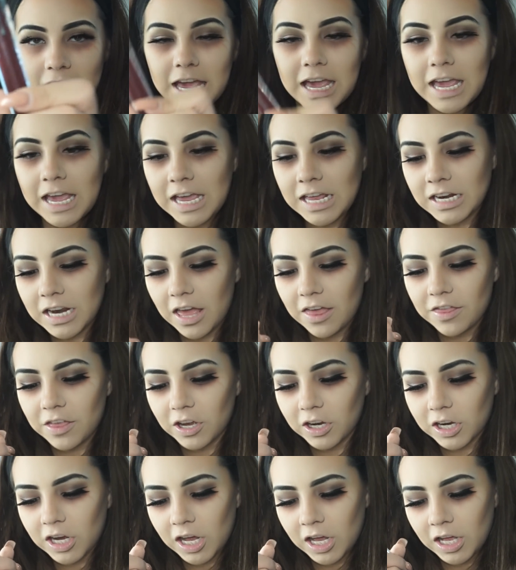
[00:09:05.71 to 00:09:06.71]
in
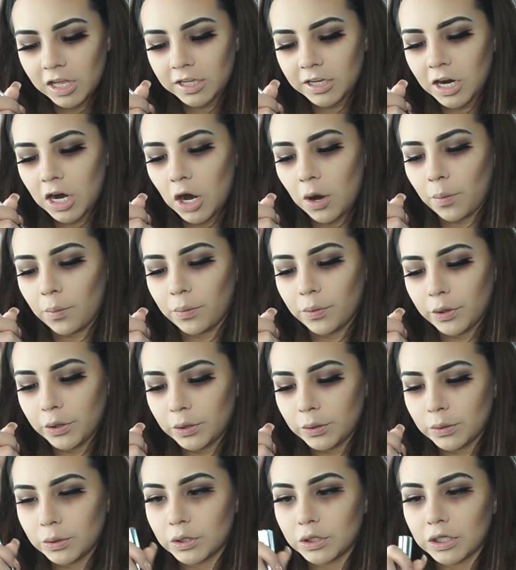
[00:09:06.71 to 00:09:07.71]
the color
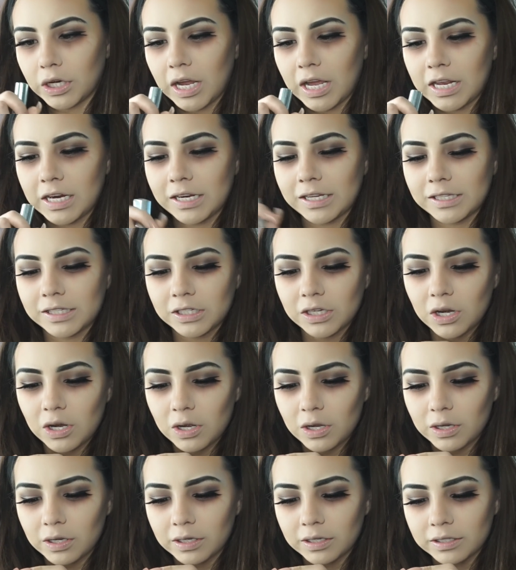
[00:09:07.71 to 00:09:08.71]
Rouge, and it's
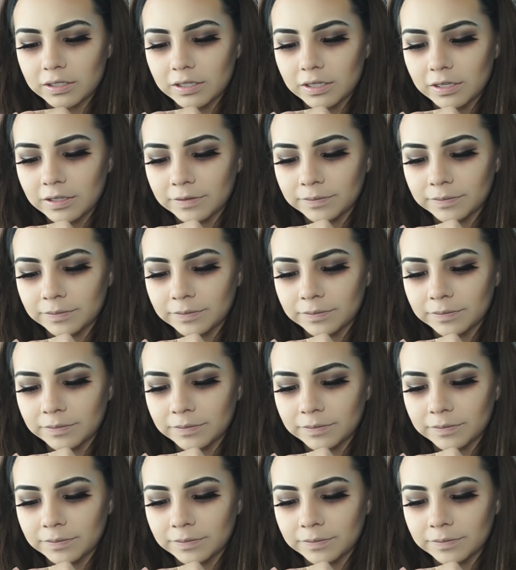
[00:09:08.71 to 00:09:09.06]
called